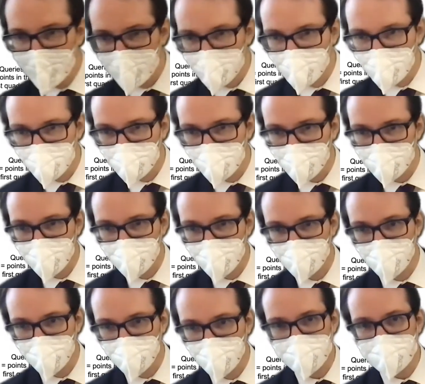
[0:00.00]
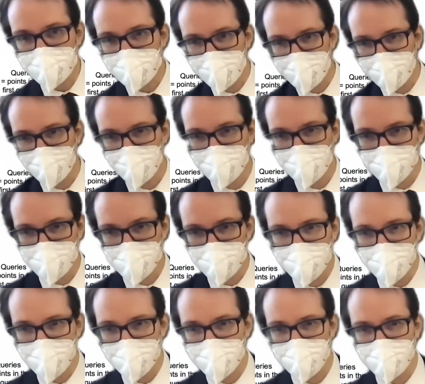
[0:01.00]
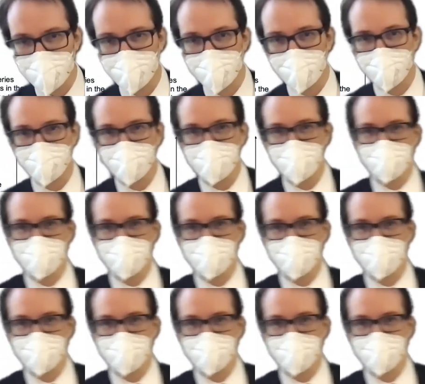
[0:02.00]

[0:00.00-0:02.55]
the top document, and I also see it in